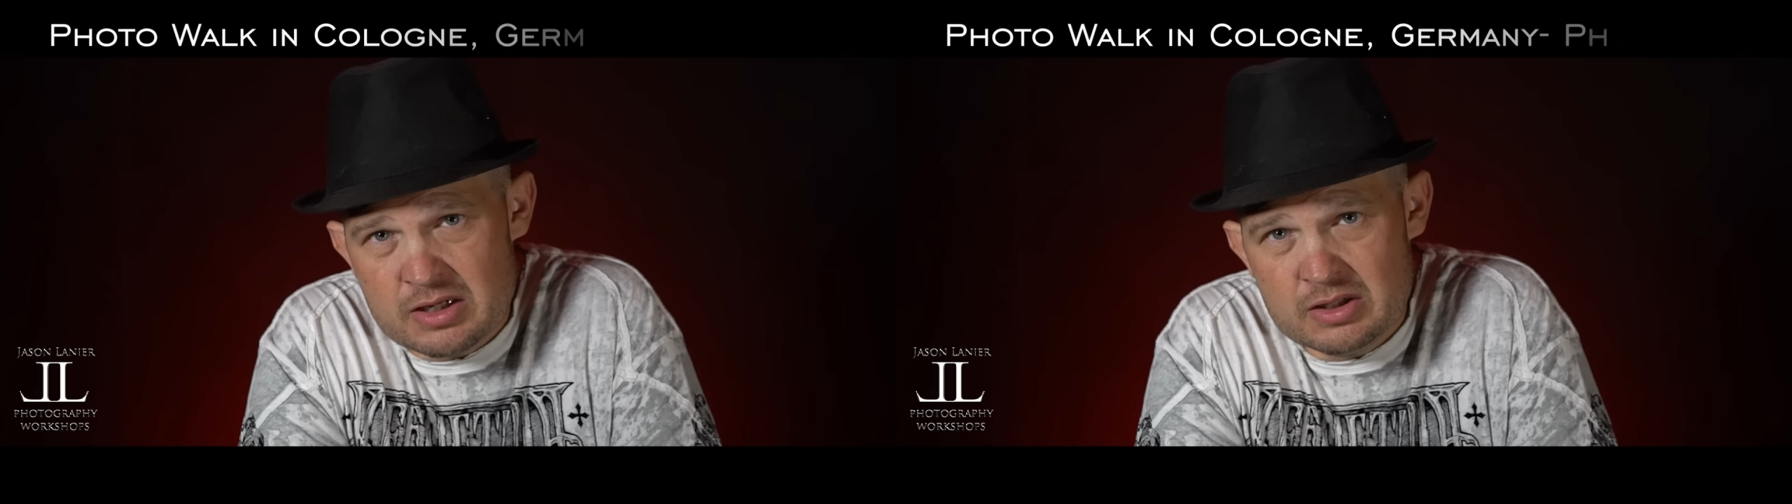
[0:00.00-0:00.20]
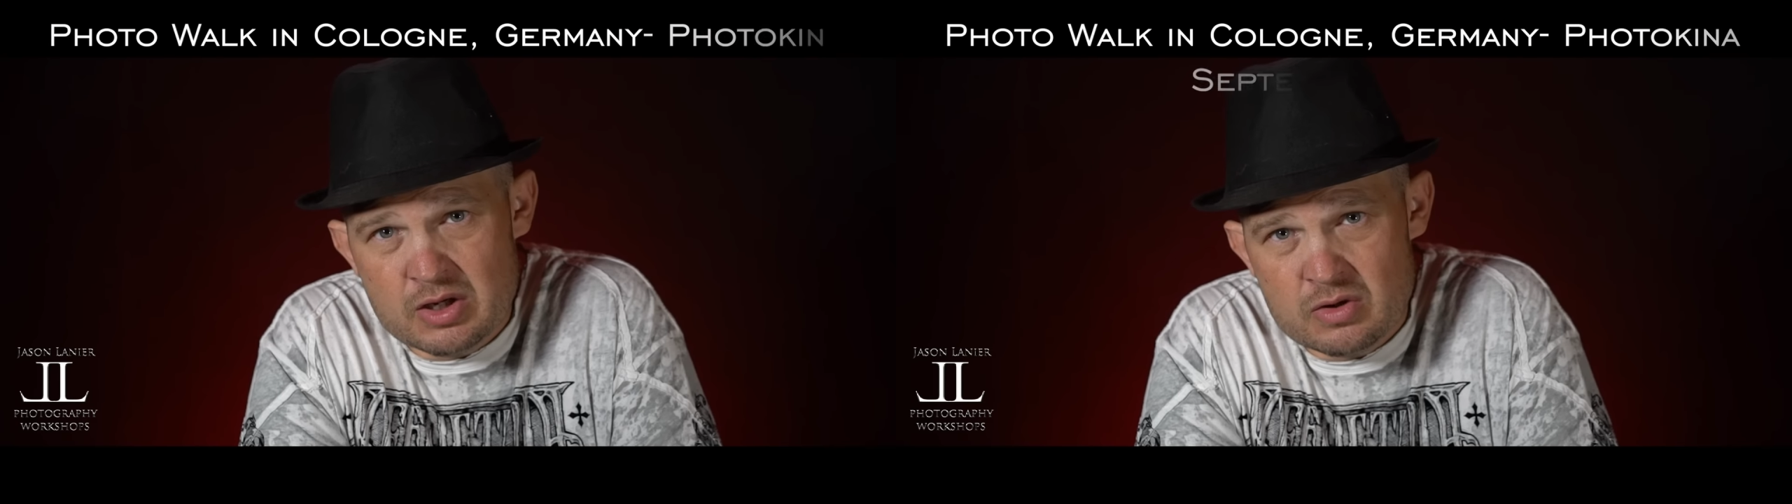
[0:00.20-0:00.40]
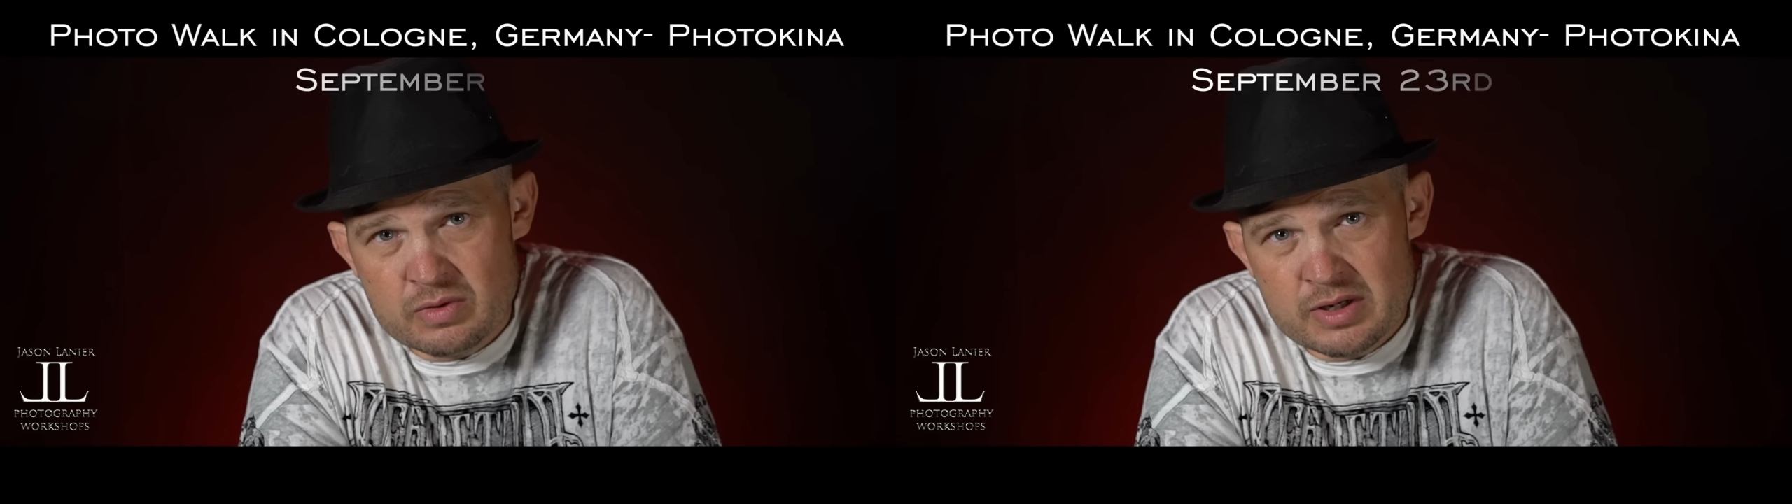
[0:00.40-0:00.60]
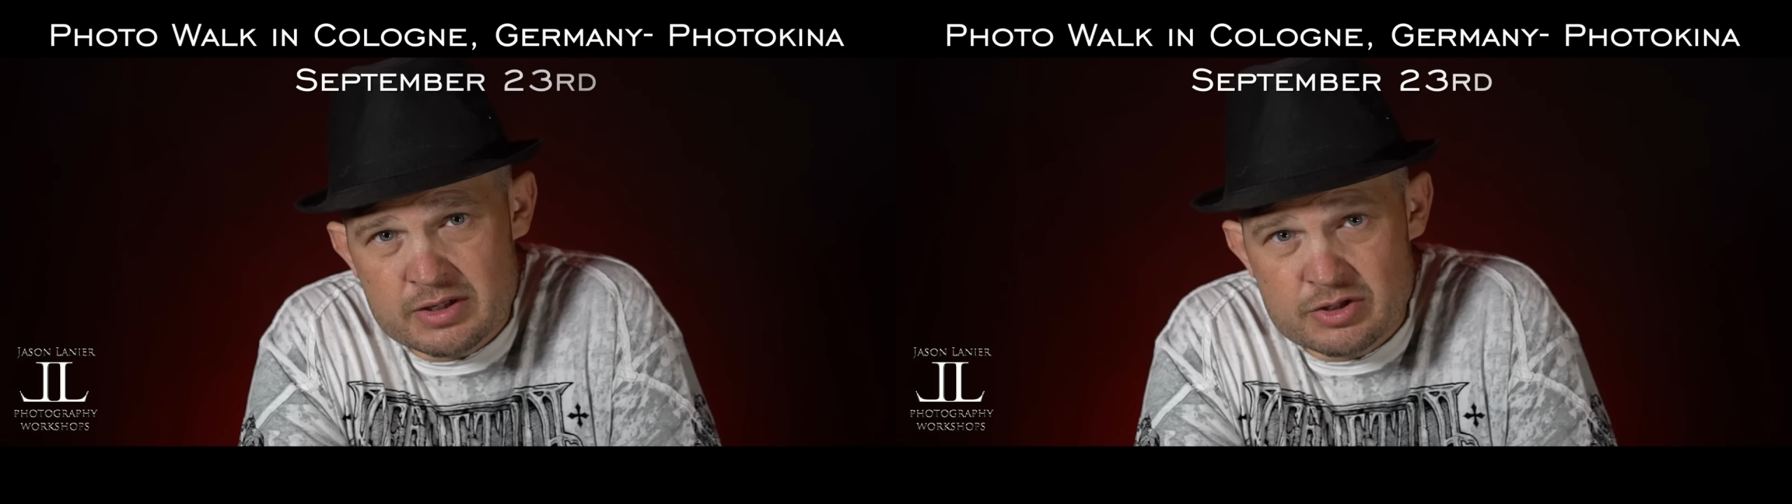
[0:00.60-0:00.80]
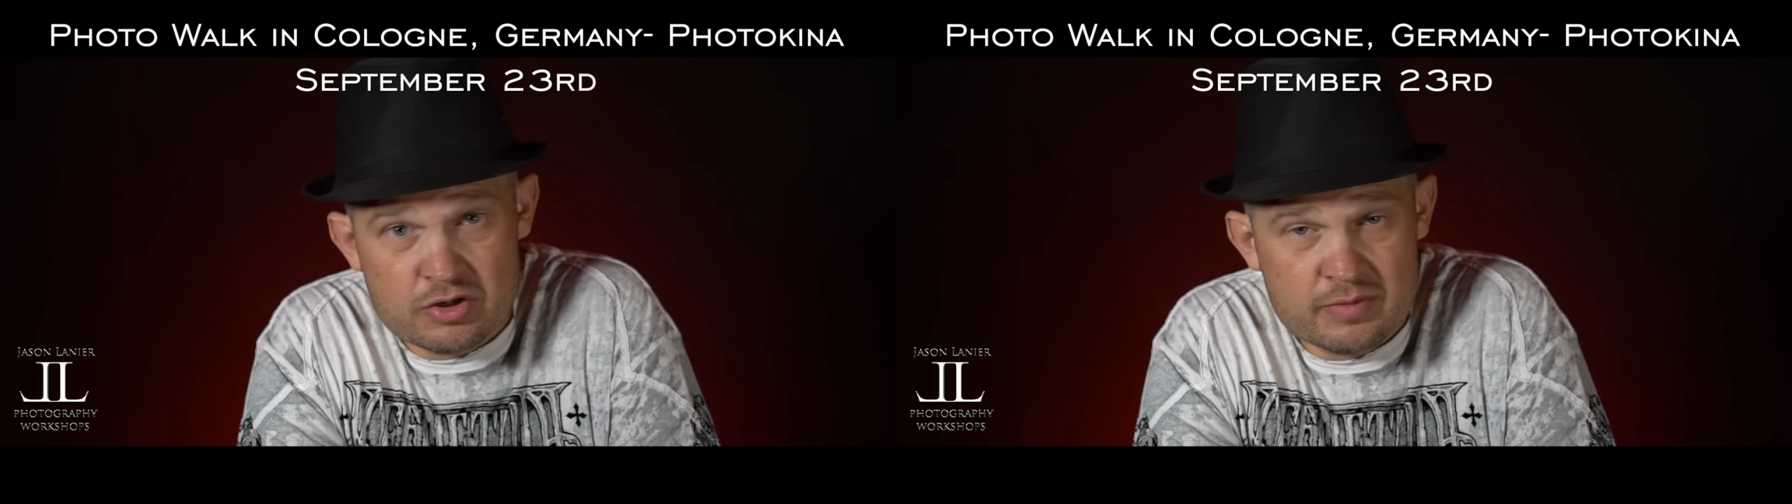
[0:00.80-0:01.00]
Cologne,
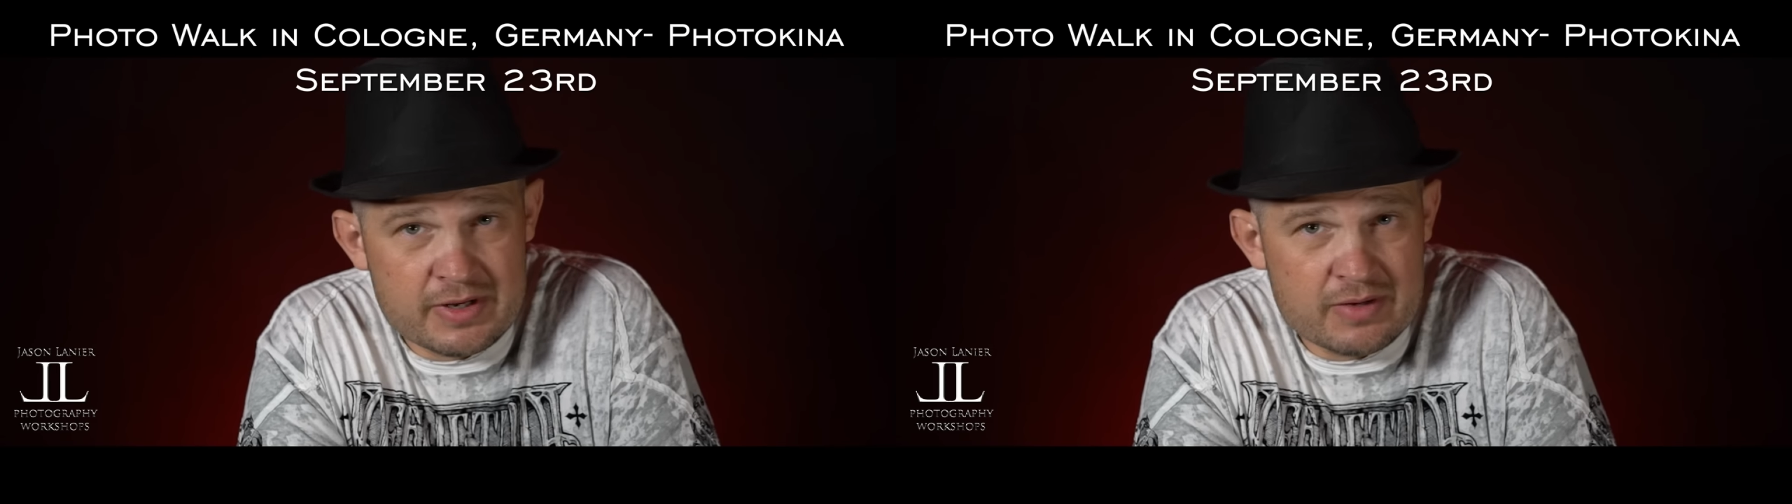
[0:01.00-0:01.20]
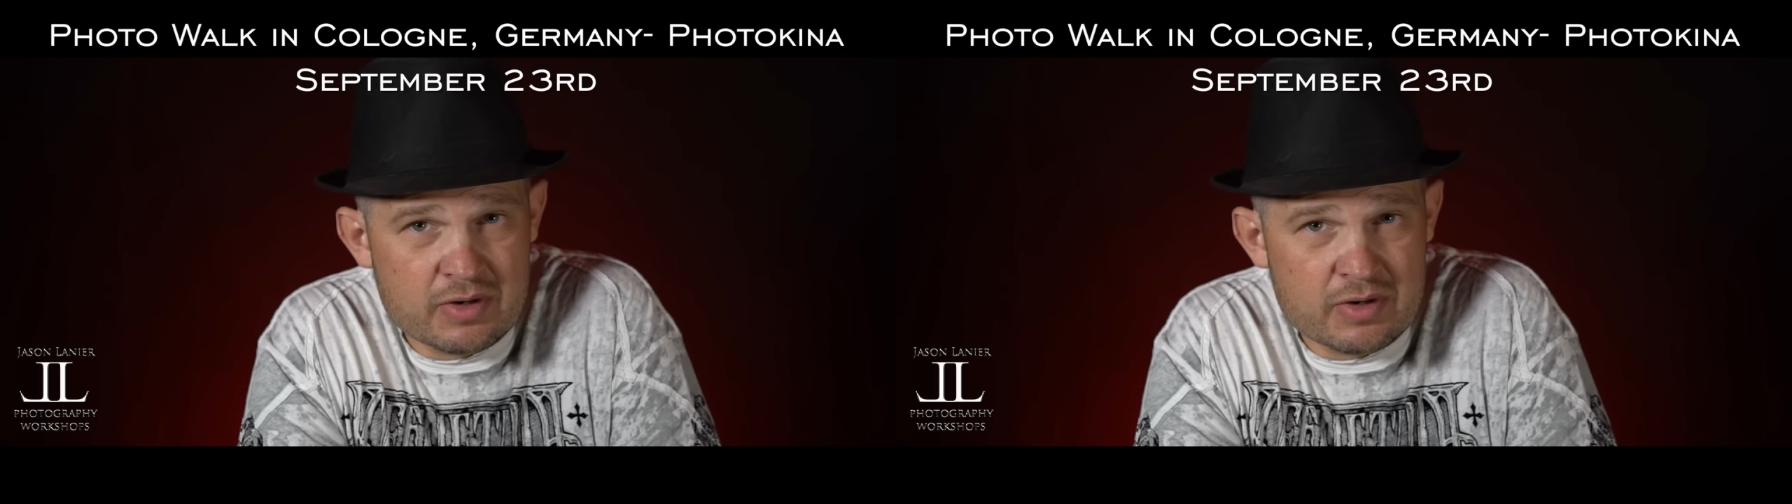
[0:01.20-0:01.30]
Germany.